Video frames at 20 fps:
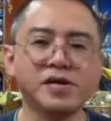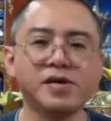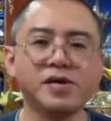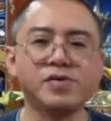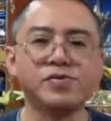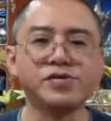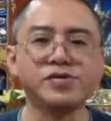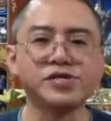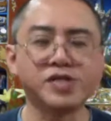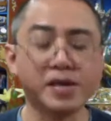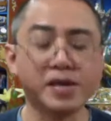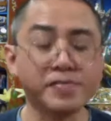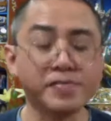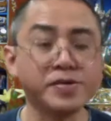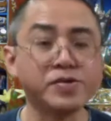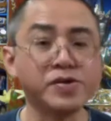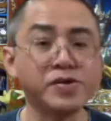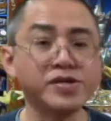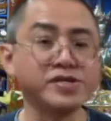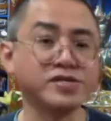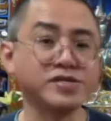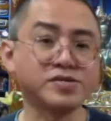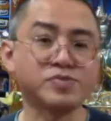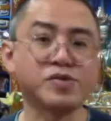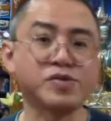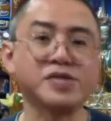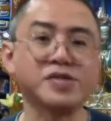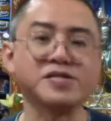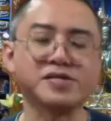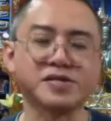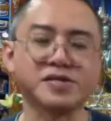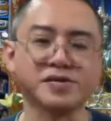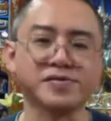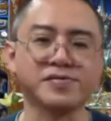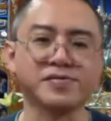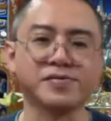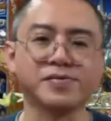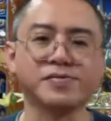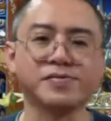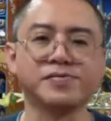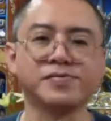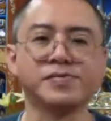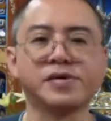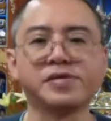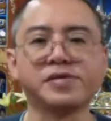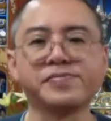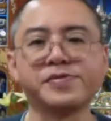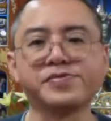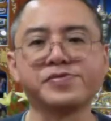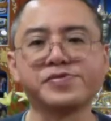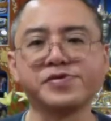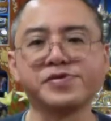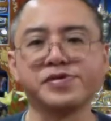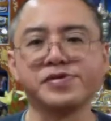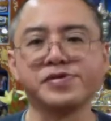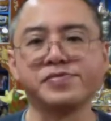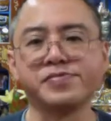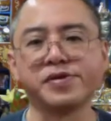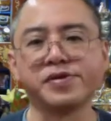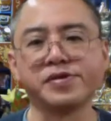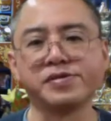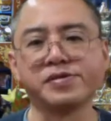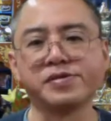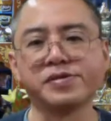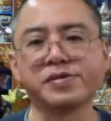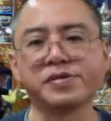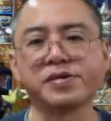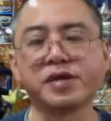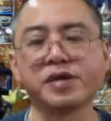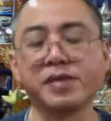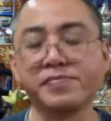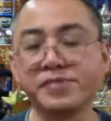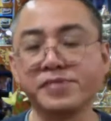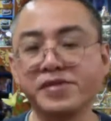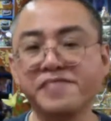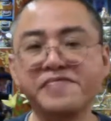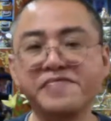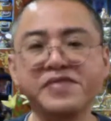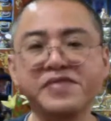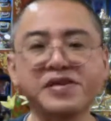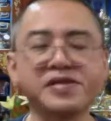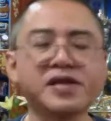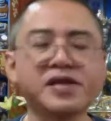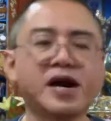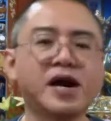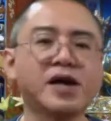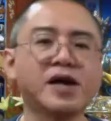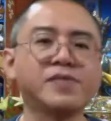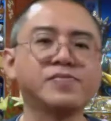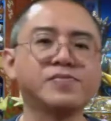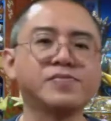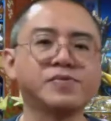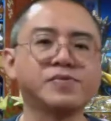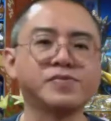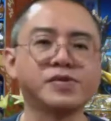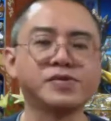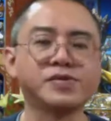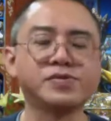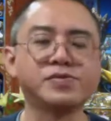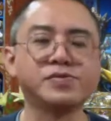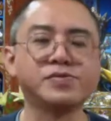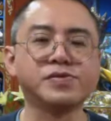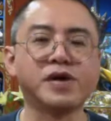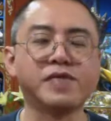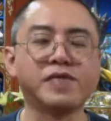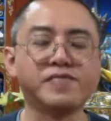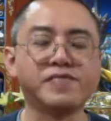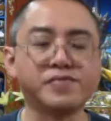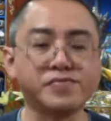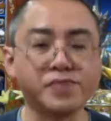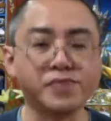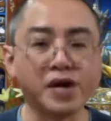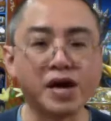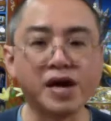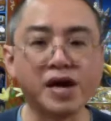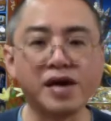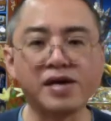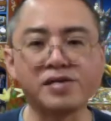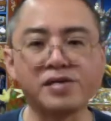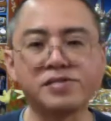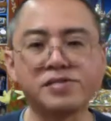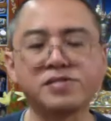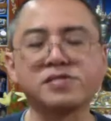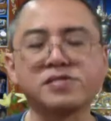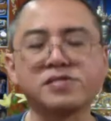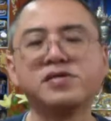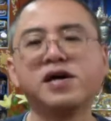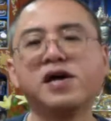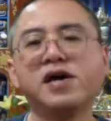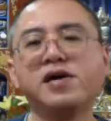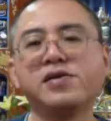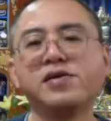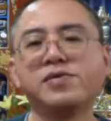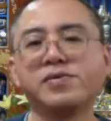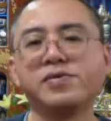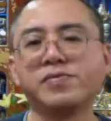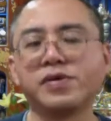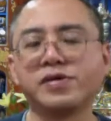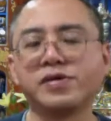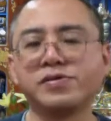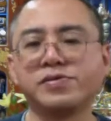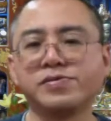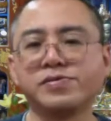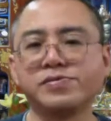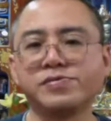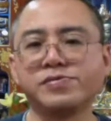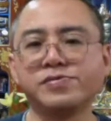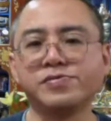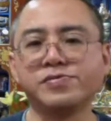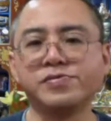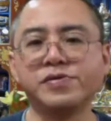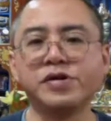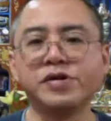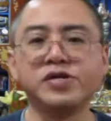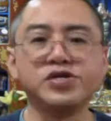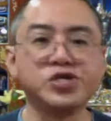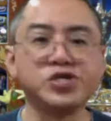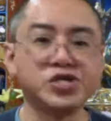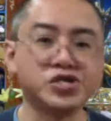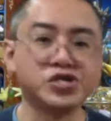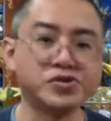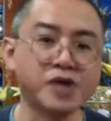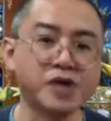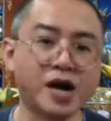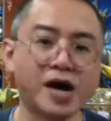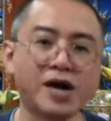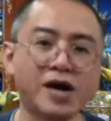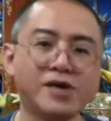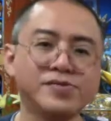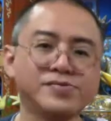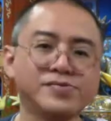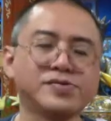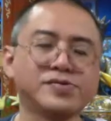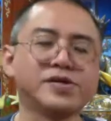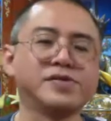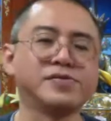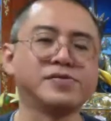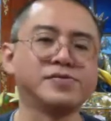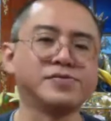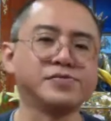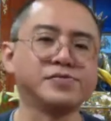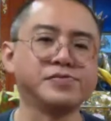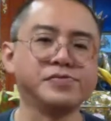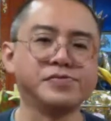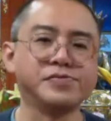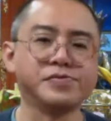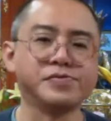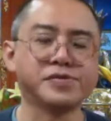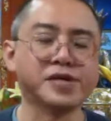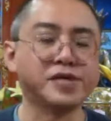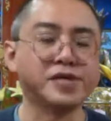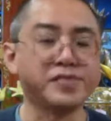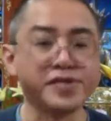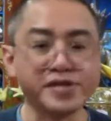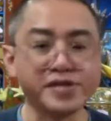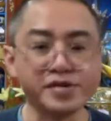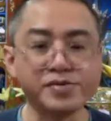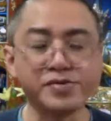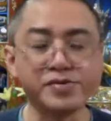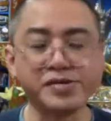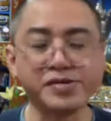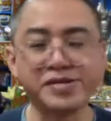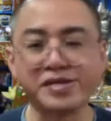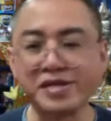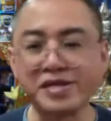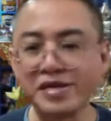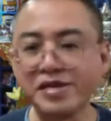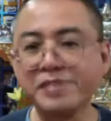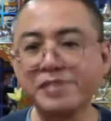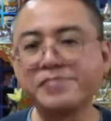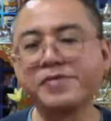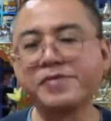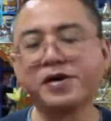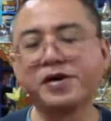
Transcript: which can be quite distressing. Especially when come evening time, we want to have a rest, we want to chill out and to get ready to sleep.